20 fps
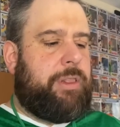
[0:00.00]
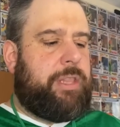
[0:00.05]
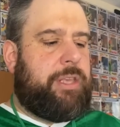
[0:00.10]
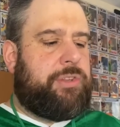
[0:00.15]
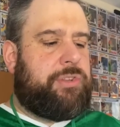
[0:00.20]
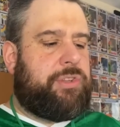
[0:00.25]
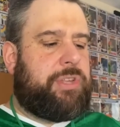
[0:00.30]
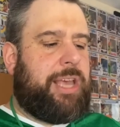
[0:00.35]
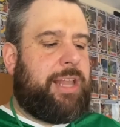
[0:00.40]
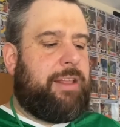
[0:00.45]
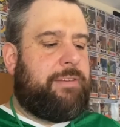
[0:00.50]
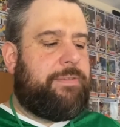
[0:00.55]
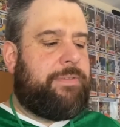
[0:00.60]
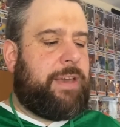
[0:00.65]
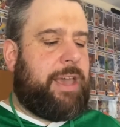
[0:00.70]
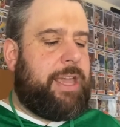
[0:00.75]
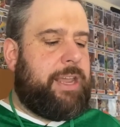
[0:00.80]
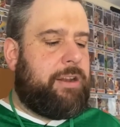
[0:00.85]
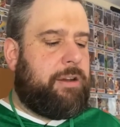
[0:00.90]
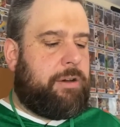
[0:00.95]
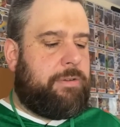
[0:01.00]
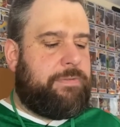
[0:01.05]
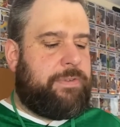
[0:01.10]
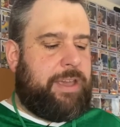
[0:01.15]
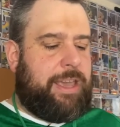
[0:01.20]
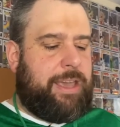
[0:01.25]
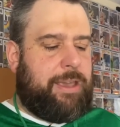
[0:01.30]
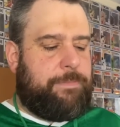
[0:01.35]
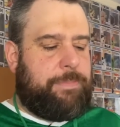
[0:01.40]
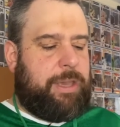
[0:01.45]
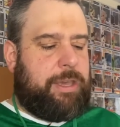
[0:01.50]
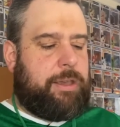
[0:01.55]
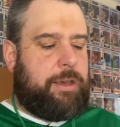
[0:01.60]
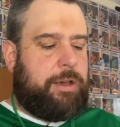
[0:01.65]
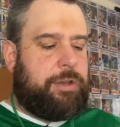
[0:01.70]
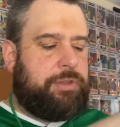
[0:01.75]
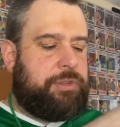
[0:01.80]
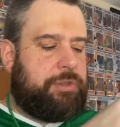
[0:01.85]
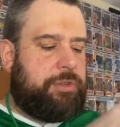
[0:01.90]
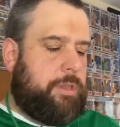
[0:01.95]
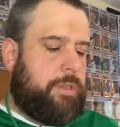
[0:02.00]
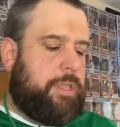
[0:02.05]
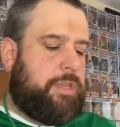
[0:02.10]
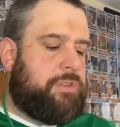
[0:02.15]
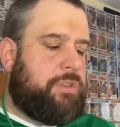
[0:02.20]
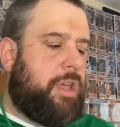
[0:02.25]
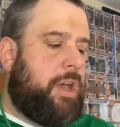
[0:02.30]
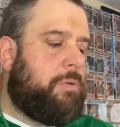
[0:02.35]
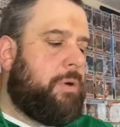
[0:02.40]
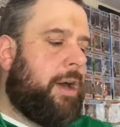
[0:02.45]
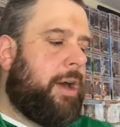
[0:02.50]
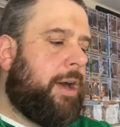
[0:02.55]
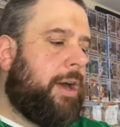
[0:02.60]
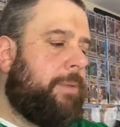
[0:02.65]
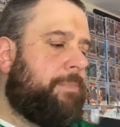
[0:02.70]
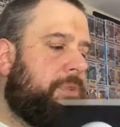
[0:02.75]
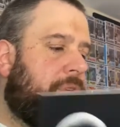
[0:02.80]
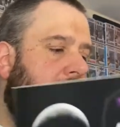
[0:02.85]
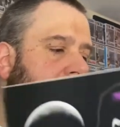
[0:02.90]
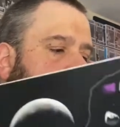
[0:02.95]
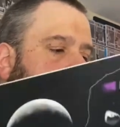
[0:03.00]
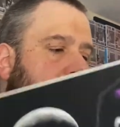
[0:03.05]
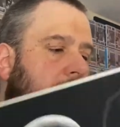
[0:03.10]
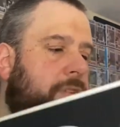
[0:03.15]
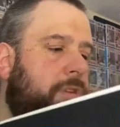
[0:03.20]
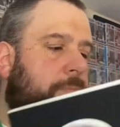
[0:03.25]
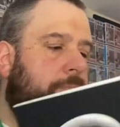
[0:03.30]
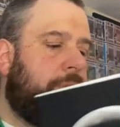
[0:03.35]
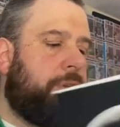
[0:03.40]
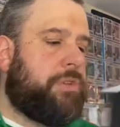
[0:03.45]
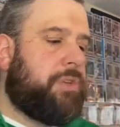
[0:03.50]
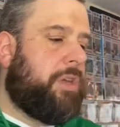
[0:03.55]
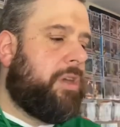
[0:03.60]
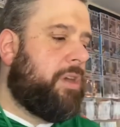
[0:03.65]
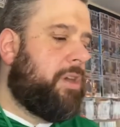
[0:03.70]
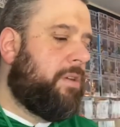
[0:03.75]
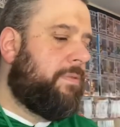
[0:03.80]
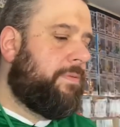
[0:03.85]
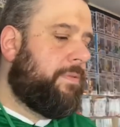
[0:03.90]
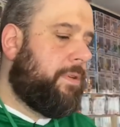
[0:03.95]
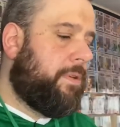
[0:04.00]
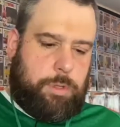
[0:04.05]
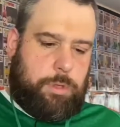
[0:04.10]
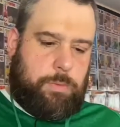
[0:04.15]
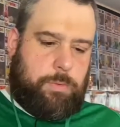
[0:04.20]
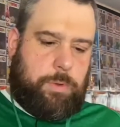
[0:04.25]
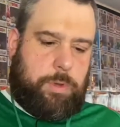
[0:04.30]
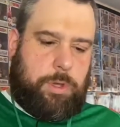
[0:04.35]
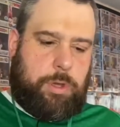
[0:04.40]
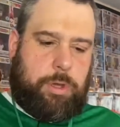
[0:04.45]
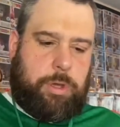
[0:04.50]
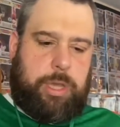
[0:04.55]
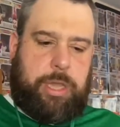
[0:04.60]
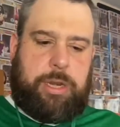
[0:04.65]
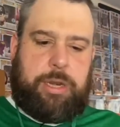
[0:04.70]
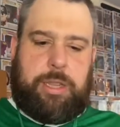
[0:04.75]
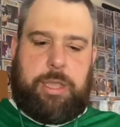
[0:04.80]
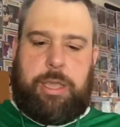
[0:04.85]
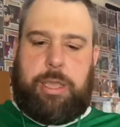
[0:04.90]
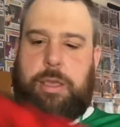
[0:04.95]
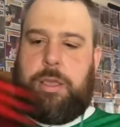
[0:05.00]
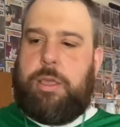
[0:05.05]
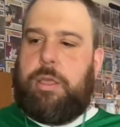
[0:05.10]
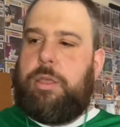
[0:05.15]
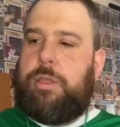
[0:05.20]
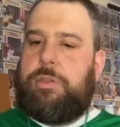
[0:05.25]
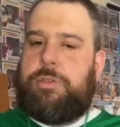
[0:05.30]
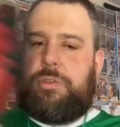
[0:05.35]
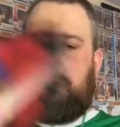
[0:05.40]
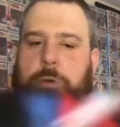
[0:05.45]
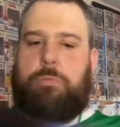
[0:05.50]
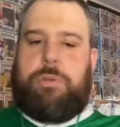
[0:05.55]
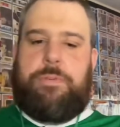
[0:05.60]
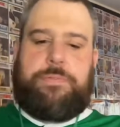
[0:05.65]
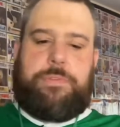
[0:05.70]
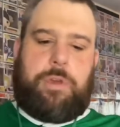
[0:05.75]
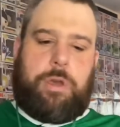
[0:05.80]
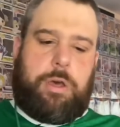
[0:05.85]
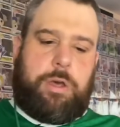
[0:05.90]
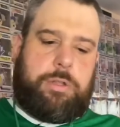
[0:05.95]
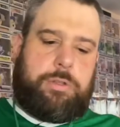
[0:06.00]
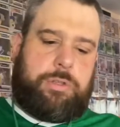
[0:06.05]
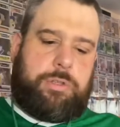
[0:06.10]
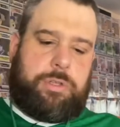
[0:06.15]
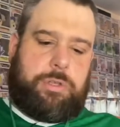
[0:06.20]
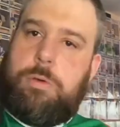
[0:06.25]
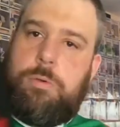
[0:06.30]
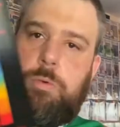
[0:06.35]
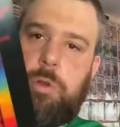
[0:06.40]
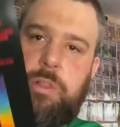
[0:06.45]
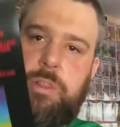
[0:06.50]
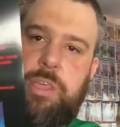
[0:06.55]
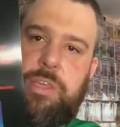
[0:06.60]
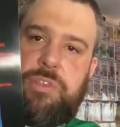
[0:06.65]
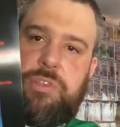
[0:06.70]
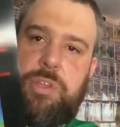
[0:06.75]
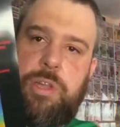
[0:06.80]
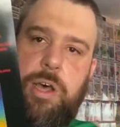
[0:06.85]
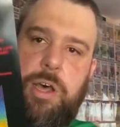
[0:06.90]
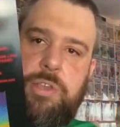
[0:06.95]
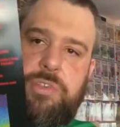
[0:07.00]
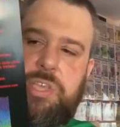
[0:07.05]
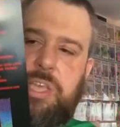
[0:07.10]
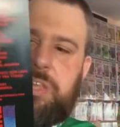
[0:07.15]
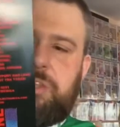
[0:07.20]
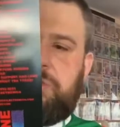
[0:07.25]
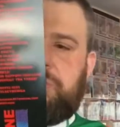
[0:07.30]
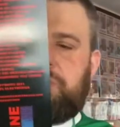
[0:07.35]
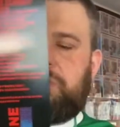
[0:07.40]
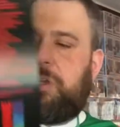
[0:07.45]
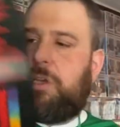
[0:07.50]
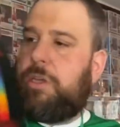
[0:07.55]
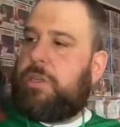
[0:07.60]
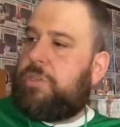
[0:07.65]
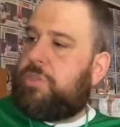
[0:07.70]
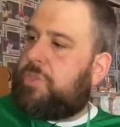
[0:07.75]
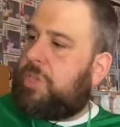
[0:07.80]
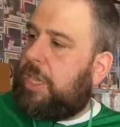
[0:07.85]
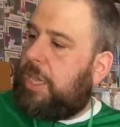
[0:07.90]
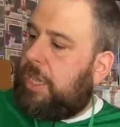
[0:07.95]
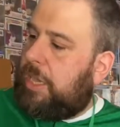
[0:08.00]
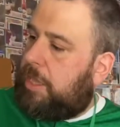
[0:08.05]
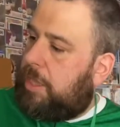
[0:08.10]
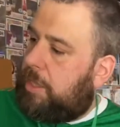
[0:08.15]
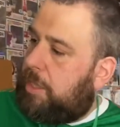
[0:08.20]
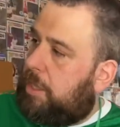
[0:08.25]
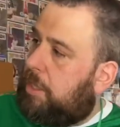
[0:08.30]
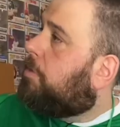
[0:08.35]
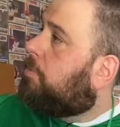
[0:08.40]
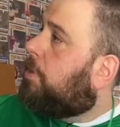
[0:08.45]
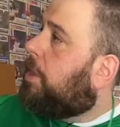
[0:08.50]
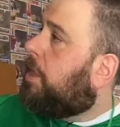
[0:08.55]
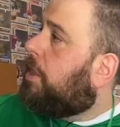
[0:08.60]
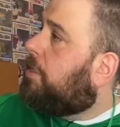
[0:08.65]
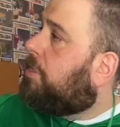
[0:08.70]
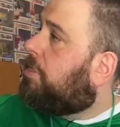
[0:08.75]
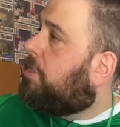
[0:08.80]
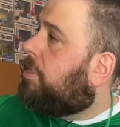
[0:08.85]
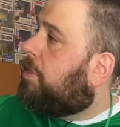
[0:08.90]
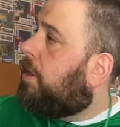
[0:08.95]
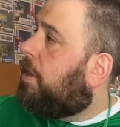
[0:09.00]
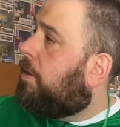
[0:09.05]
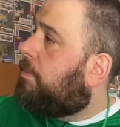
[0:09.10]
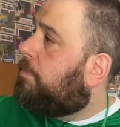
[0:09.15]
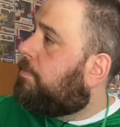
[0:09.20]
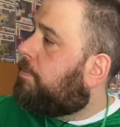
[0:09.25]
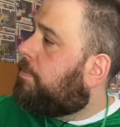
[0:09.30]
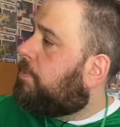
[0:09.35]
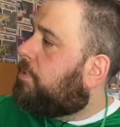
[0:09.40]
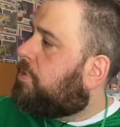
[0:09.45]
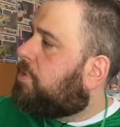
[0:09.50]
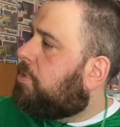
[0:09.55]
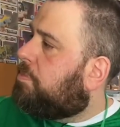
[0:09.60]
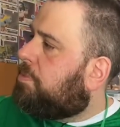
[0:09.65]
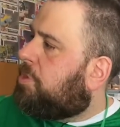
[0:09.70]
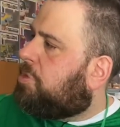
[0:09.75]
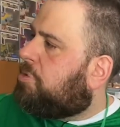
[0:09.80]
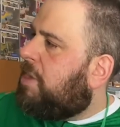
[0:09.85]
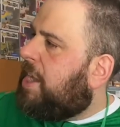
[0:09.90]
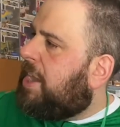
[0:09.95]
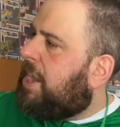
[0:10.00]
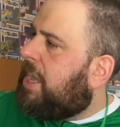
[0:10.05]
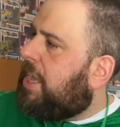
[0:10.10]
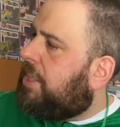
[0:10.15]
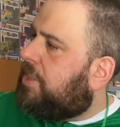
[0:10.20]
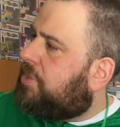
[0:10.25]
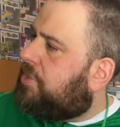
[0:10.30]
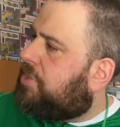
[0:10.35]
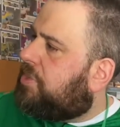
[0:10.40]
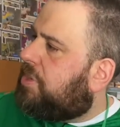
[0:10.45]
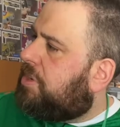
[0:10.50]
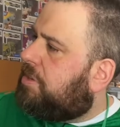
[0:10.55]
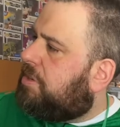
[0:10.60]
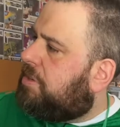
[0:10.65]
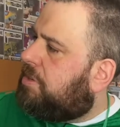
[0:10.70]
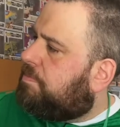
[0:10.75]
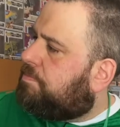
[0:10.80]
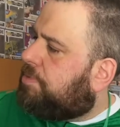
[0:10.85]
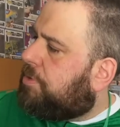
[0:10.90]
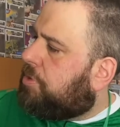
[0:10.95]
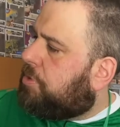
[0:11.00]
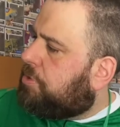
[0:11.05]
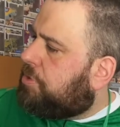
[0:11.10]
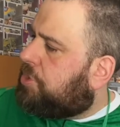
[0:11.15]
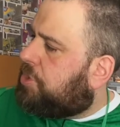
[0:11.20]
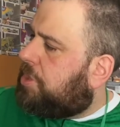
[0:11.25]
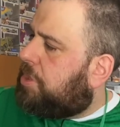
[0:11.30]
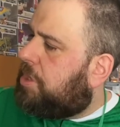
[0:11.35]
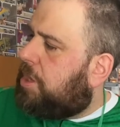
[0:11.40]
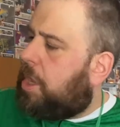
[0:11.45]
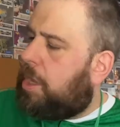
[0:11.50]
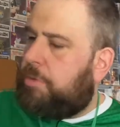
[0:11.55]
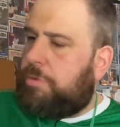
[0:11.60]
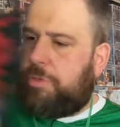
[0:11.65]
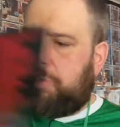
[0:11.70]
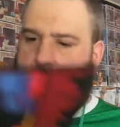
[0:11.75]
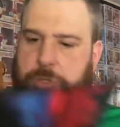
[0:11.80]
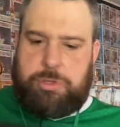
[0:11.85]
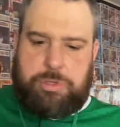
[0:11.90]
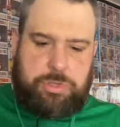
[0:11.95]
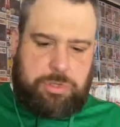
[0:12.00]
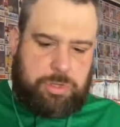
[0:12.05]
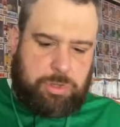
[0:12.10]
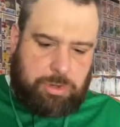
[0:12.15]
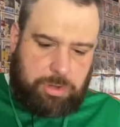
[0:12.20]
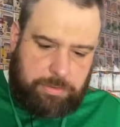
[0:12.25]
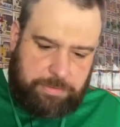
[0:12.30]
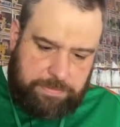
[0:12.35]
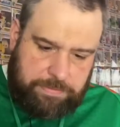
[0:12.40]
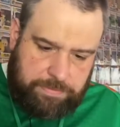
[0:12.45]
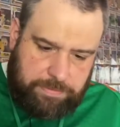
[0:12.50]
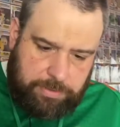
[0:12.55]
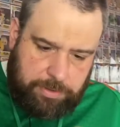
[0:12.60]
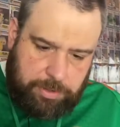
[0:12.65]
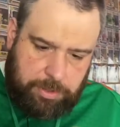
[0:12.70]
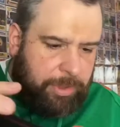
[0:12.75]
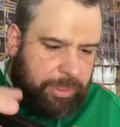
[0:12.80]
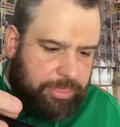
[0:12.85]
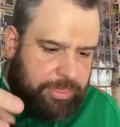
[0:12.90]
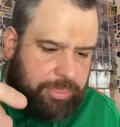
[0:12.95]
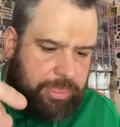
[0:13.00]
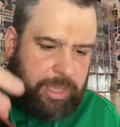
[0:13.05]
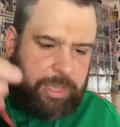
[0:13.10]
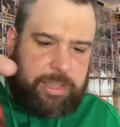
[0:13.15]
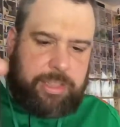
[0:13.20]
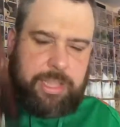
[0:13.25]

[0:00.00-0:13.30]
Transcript: this cellophane off here because there's no hype sticker to preserve. We've got in here. So we've got one of these nice inserts here with some credits and production notes and stuff. I think